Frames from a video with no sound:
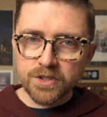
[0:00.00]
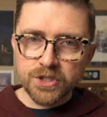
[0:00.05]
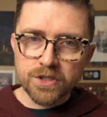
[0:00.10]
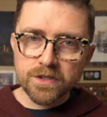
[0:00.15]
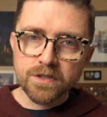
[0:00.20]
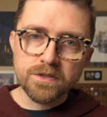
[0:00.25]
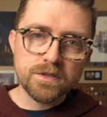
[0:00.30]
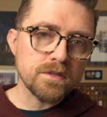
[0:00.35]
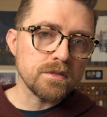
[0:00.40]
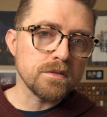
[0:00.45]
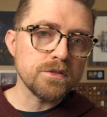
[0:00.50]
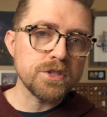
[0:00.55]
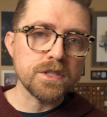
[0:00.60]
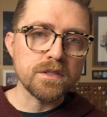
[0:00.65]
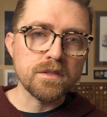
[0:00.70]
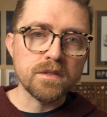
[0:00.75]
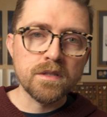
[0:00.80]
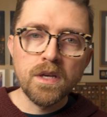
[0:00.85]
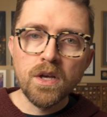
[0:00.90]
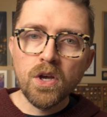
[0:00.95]
sugar
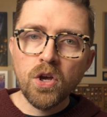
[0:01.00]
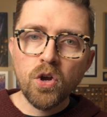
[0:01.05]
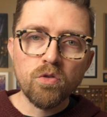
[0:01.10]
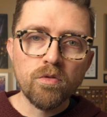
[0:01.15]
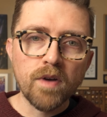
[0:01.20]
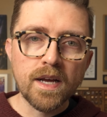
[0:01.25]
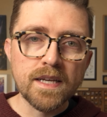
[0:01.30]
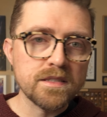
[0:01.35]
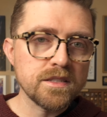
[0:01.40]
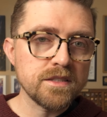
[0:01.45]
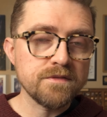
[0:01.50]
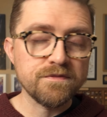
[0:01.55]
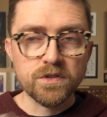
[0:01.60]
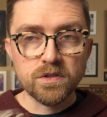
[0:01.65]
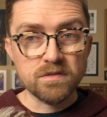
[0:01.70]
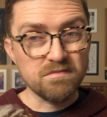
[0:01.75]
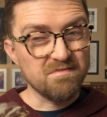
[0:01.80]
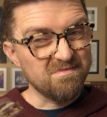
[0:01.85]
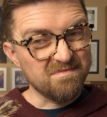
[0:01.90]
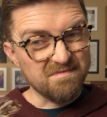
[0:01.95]
solution rest
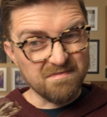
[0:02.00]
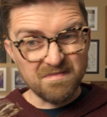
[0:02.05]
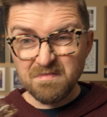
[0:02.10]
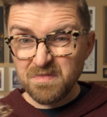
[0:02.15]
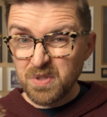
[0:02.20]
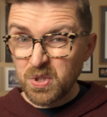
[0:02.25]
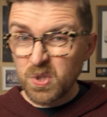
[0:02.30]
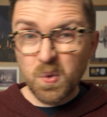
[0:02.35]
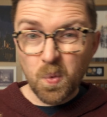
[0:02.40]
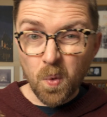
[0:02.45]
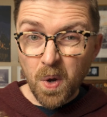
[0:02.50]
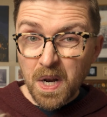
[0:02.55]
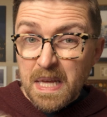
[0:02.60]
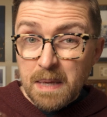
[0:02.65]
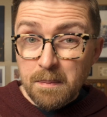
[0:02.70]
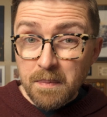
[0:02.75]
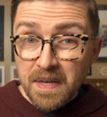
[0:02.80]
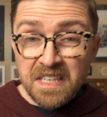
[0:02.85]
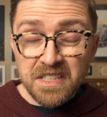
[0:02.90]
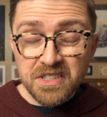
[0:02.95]
for
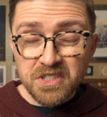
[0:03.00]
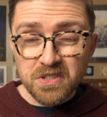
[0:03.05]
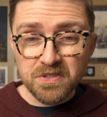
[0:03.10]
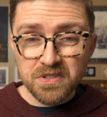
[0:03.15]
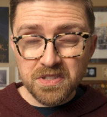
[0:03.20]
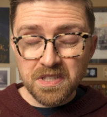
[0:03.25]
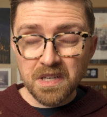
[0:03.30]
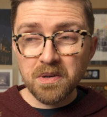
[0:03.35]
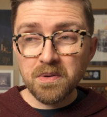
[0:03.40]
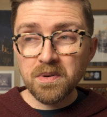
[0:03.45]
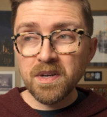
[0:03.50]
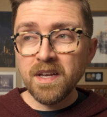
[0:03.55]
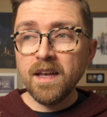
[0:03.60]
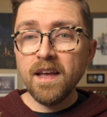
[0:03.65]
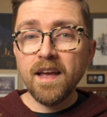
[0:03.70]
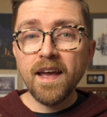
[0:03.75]
20 minutes or so,